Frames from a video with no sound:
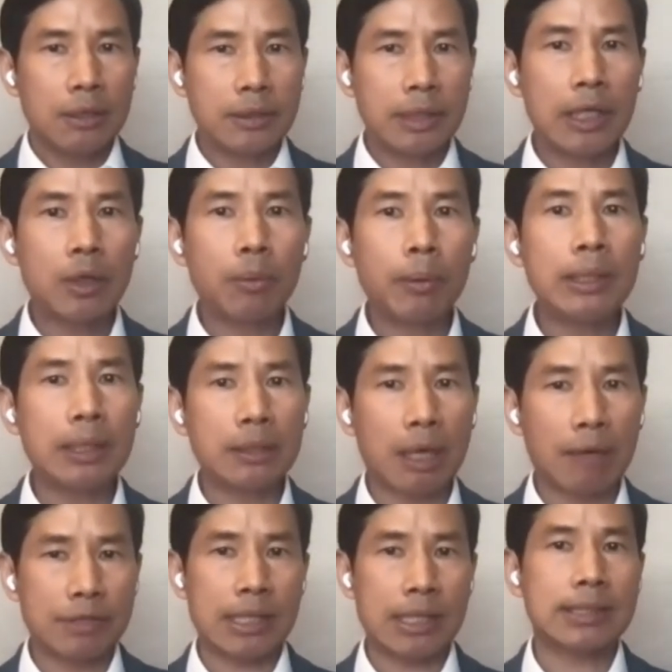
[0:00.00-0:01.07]
ingredient
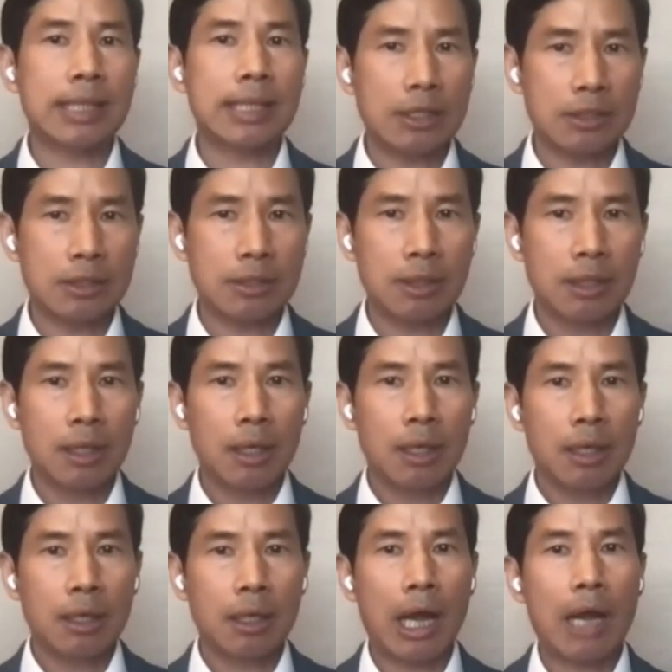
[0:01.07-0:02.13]
of success
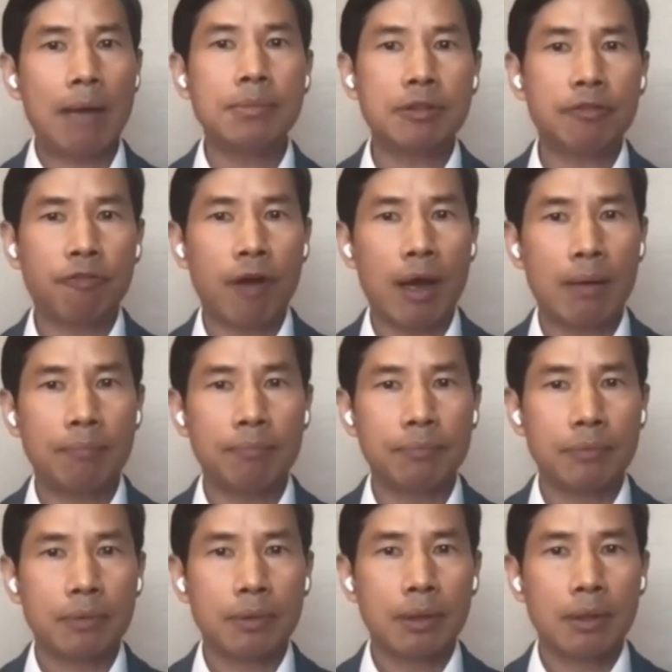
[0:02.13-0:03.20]
comes from
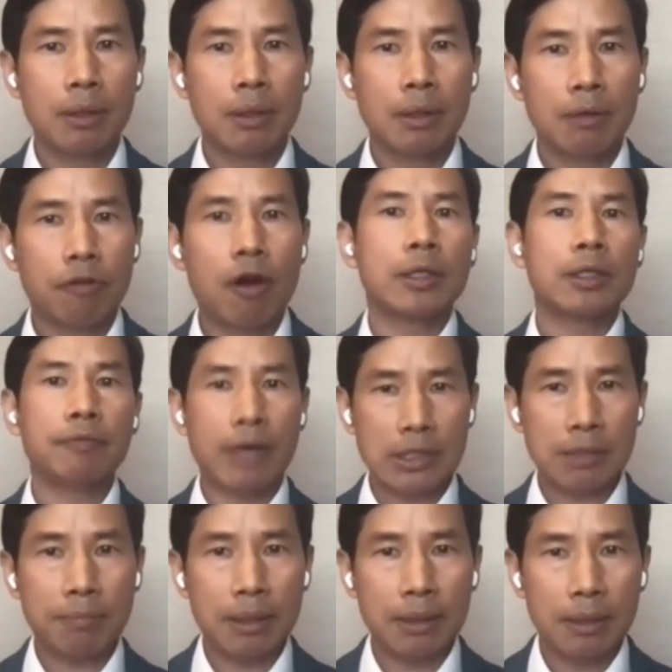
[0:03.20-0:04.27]
foreign
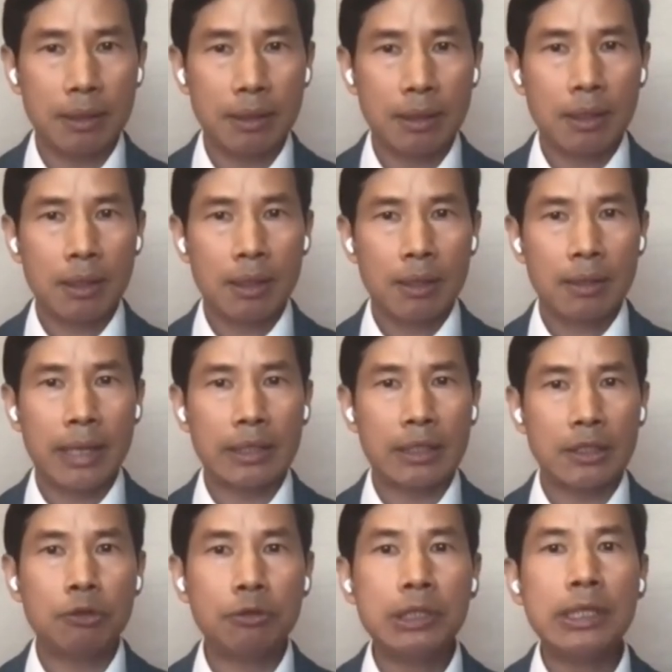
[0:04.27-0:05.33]
investment that
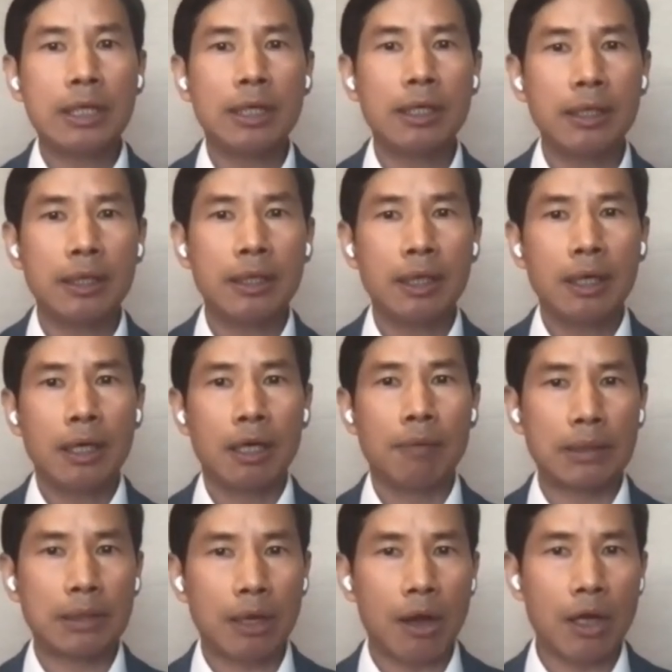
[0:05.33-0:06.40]
uniquely
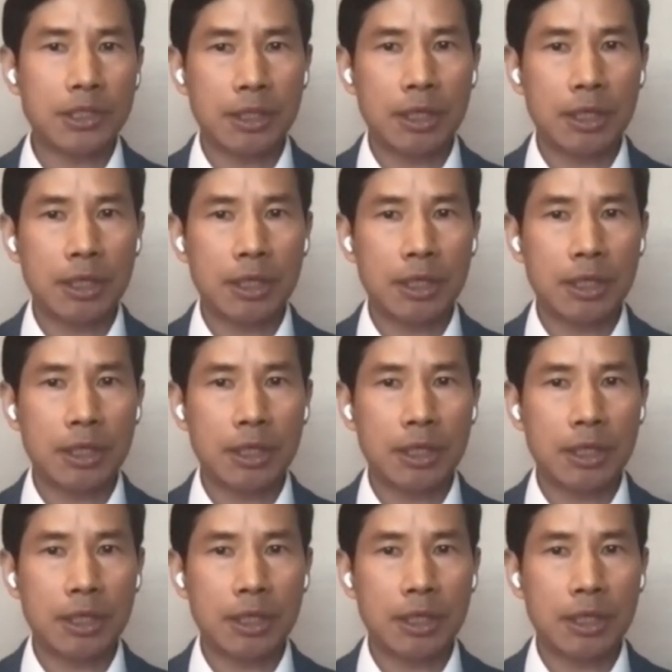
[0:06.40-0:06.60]
among the large